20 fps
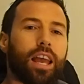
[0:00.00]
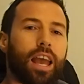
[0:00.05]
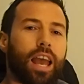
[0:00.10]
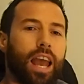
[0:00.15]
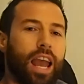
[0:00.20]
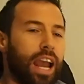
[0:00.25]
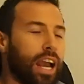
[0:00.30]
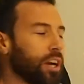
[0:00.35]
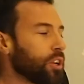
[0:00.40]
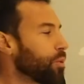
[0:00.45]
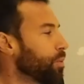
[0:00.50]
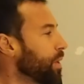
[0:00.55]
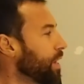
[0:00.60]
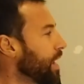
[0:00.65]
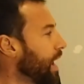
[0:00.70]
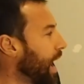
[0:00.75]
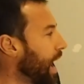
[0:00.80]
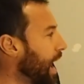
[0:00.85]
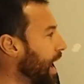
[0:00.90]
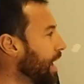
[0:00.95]
How do we
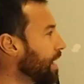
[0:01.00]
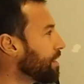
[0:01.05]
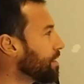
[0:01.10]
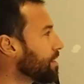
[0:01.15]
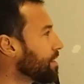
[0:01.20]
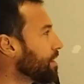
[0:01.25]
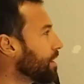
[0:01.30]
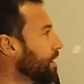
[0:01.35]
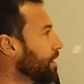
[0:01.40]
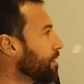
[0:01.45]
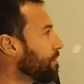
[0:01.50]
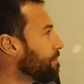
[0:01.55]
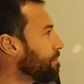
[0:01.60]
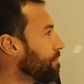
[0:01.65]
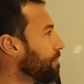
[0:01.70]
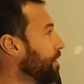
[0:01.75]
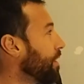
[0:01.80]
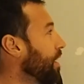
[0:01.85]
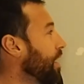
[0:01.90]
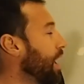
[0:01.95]
answer
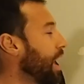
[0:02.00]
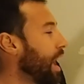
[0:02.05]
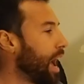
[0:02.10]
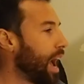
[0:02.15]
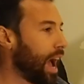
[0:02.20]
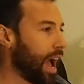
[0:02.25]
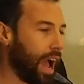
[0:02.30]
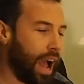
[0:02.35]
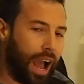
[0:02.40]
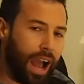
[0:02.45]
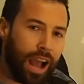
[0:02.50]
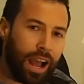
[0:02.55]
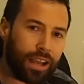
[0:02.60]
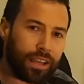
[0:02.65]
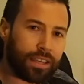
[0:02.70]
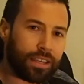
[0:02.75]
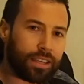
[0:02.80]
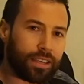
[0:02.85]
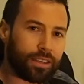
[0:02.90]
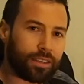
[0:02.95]
are
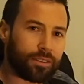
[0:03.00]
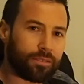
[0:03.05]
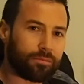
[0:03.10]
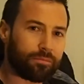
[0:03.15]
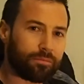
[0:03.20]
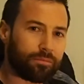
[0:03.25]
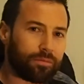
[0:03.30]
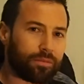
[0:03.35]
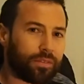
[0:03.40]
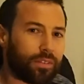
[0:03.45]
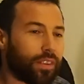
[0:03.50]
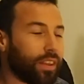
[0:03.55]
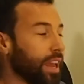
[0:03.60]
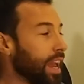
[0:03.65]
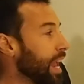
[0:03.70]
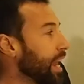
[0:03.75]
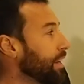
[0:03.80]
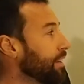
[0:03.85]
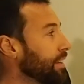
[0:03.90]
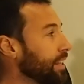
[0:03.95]
here
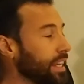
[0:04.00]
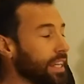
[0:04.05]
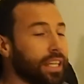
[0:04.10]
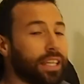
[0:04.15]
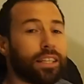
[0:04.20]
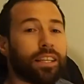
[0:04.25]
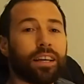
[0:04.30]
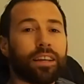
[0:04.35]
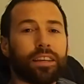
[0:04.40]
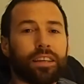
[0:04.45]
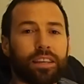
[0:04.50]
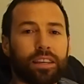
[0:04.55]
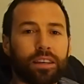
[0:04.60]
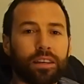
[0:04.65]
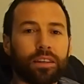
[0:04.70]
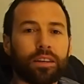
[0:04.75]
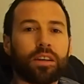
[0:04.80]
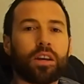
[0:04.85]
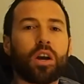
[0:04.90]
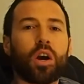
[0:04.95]
and ina here
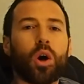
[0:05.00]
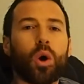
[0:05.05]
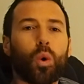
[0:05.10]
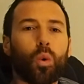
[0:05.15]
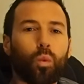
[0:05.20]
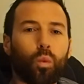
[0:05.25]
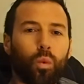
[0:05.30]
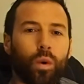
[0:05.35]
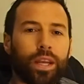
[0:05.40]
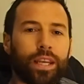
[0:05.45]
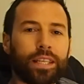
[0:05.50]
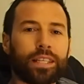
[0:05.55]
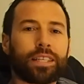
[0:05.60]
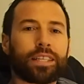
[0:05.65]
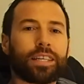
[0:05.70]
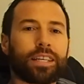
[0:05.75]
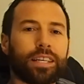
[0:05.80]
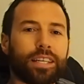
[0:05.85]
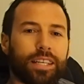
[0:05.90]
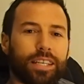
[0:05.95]
when
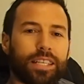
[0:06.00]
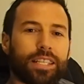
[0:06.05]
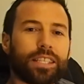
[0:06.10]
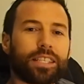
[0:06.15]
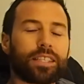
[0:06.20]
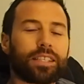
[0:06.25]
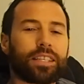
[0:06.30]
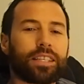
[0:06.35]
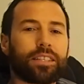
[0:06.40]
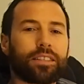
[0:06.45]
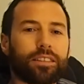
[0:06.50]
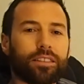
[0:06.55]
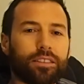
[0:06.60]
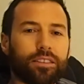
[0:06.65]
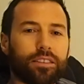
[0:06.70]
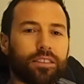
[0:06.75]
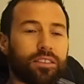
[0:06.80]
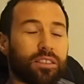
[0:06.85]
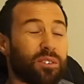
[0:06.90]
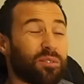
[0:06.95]

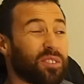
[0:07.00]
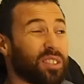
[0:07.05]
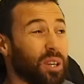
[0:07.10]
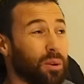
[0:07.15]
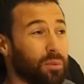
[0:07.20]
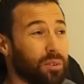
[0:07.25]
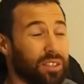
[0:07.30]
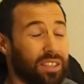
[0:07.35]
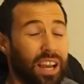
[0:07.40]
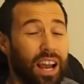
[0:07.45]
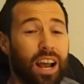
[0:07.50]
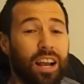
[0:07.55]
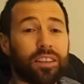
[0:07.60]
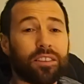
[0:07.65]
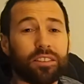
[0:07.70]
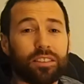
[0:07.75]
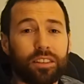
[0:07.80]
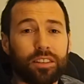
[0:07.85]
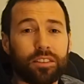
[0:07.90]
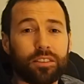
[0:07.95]
sentences, if someone's
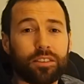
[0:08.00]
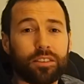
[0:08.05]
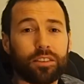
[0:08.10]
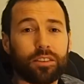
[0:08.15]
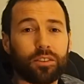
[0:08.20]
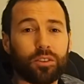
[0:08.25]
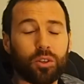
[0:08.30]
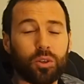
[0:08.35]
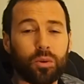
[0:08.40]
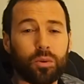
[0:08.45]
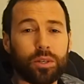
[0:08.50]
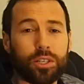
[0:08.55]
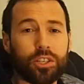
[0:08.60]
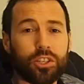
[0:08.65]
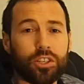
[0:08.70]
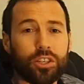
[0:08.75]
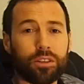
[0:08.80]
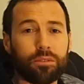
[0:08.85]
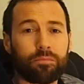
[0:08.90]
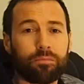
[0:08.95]
asked us the
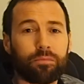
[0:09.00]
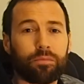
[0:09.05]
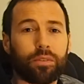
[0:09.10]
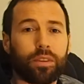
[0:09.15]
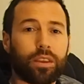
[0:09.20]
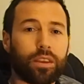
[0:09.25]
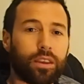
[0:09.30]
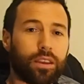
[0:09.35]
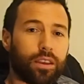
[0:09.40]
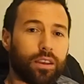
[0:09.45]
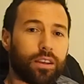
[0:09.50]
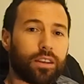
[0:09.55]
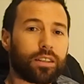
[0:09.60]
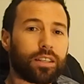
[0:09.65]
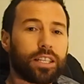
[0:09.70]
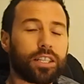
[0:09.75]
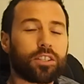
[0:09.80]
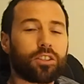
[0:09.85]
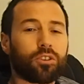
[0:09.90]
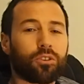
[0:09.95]
question?
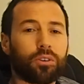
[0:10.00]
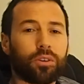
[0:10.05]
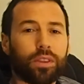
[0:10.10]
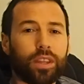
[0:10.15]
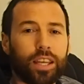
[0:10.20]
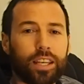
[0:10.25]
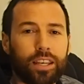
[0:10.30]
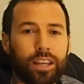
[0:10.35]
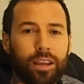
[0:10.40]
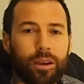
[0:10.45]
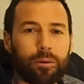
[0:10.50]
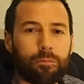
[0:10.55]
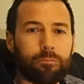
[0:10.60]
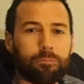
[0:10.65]
Let's look at that now.